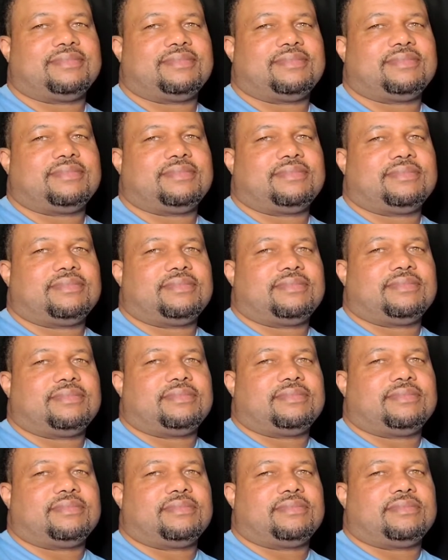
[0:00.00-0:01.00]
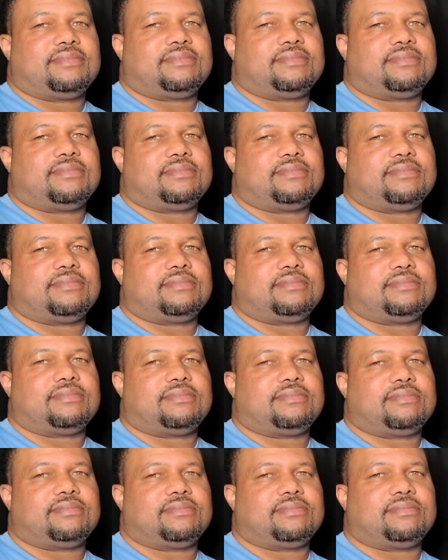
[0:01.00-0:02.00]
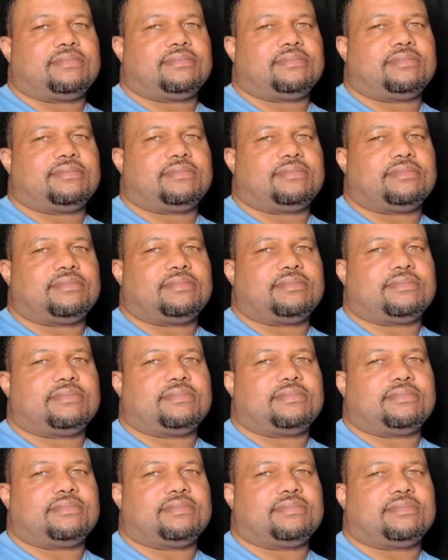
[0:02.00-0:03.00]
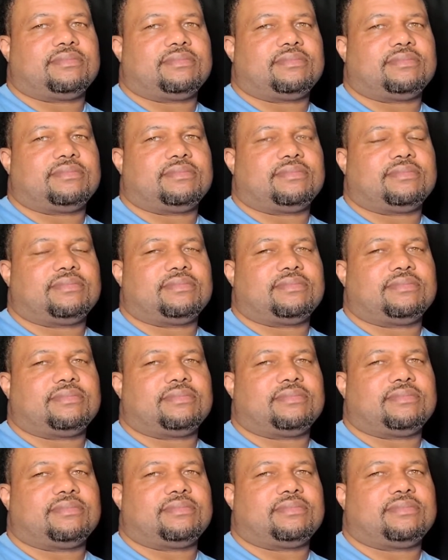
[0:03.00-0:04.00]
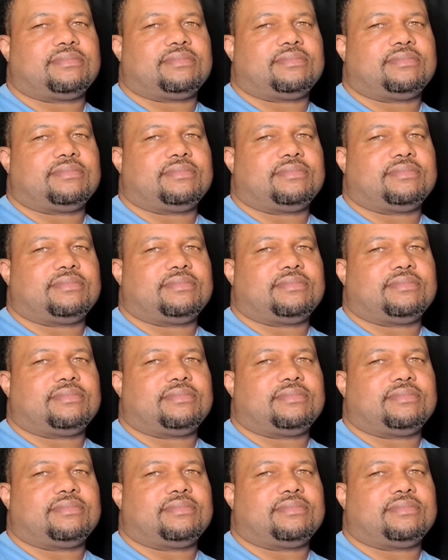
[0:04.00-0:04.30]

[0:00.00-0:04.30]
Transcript: (silent)